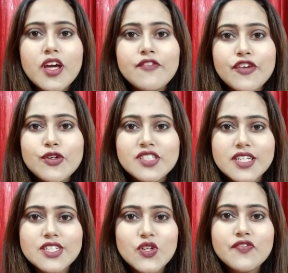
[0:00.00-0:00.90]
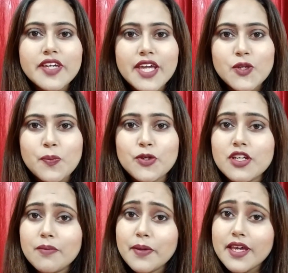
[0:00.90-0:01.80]
If you did, don't forget to put
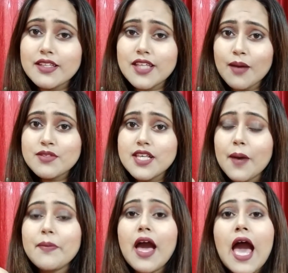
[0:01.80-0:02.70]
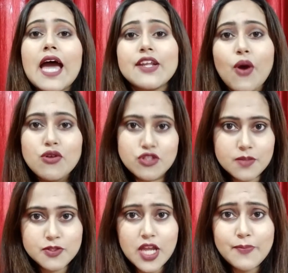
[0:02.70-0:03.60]
a big thumbs up and also
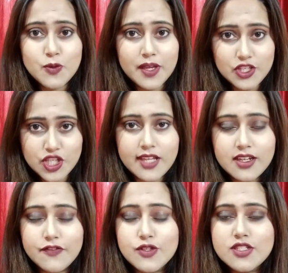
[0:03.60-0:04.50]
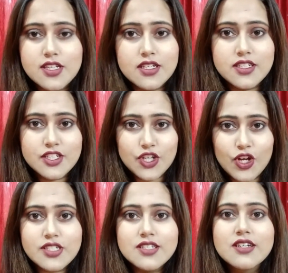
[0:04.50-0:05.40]
subscribe to my channel if you still did
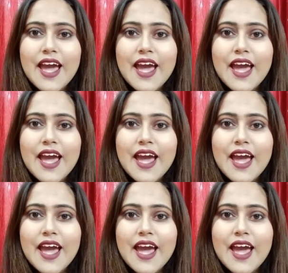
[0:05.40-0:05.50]
not.